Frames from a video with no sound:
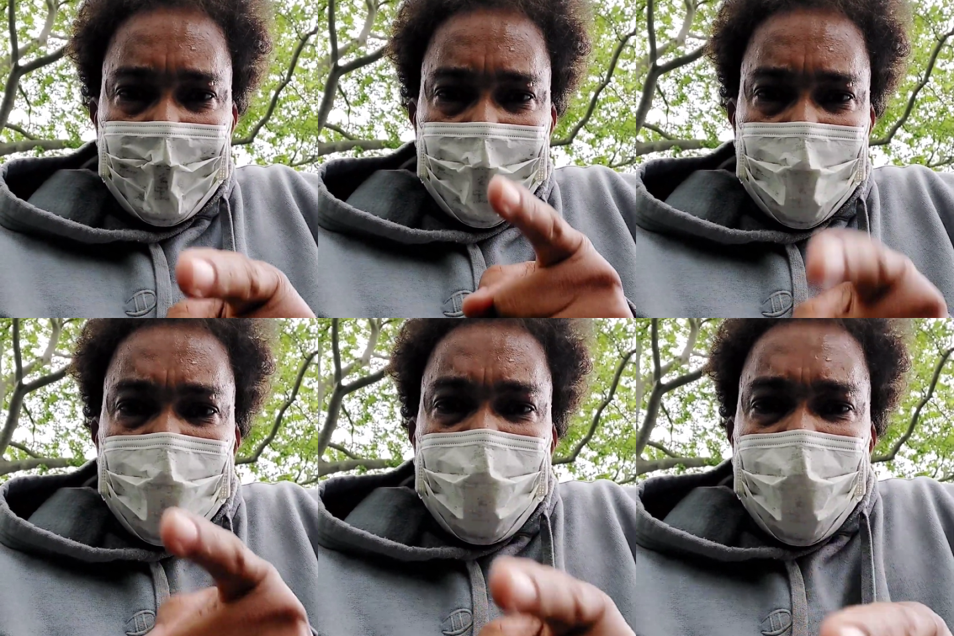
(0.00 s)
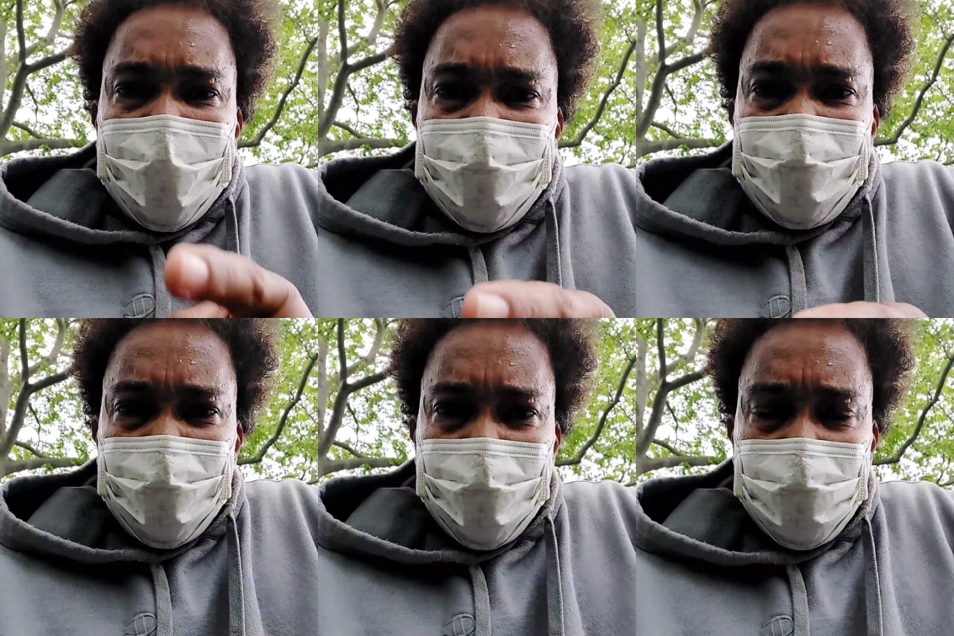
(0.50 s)
Anything I
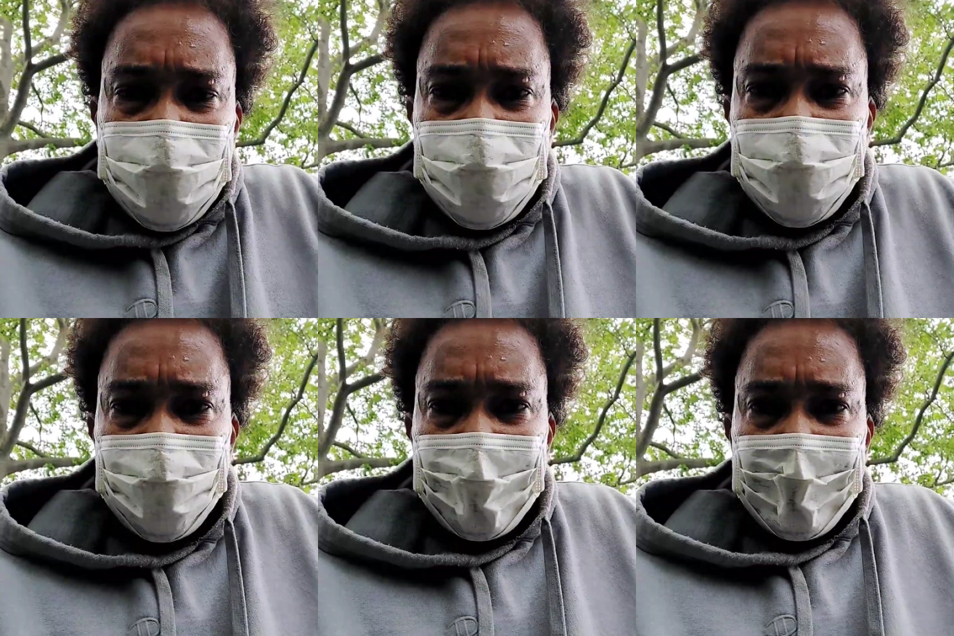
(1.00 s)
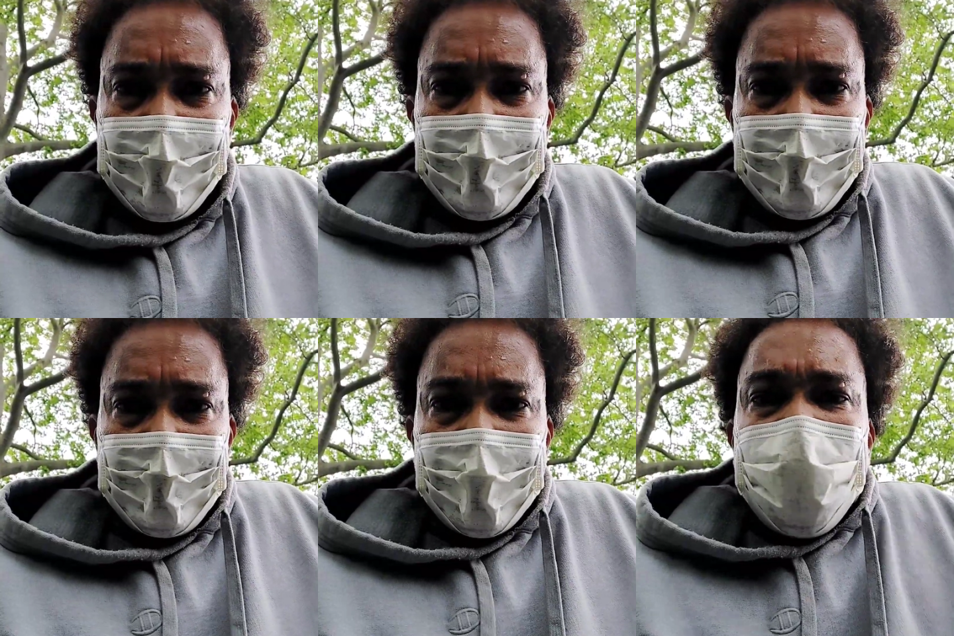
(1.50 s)
say,
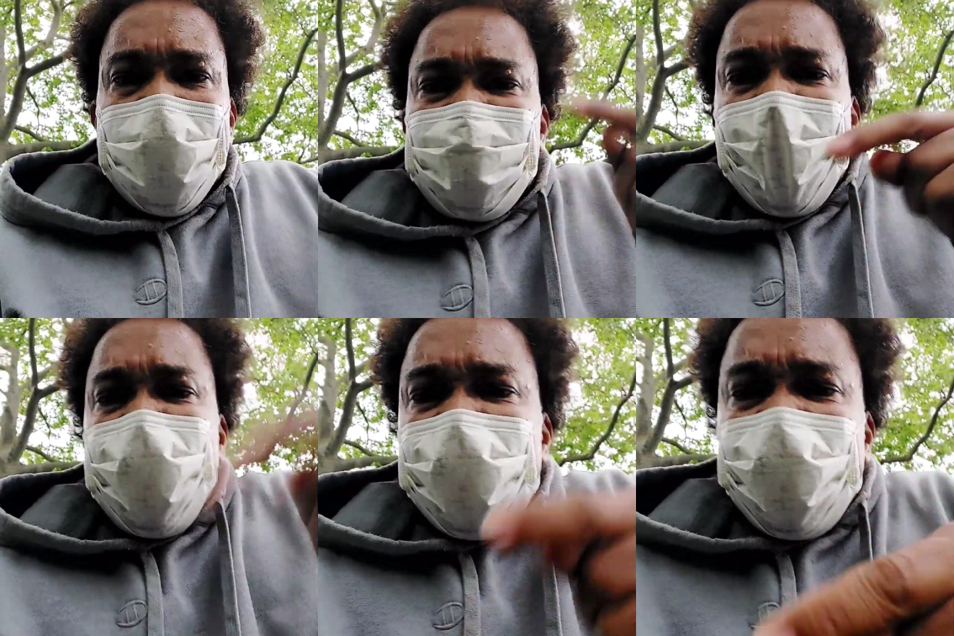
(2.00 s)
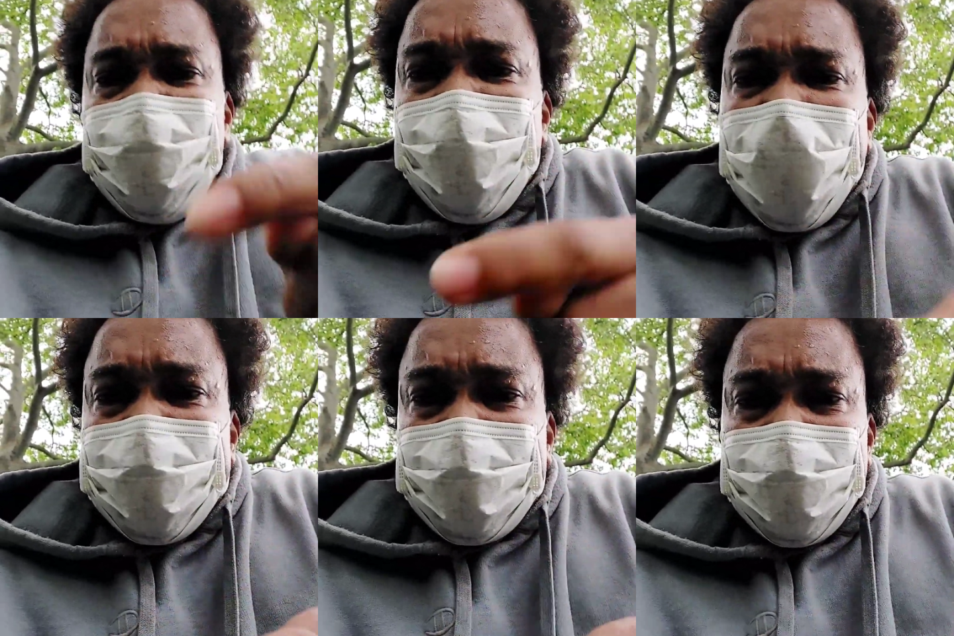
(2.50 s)
I have earned the
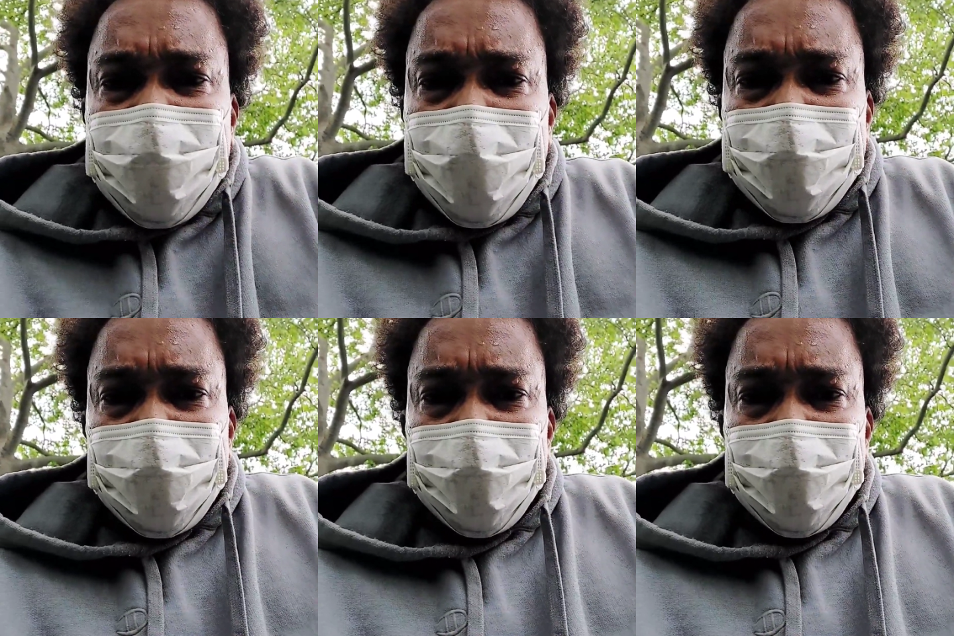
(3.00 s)
right to say it.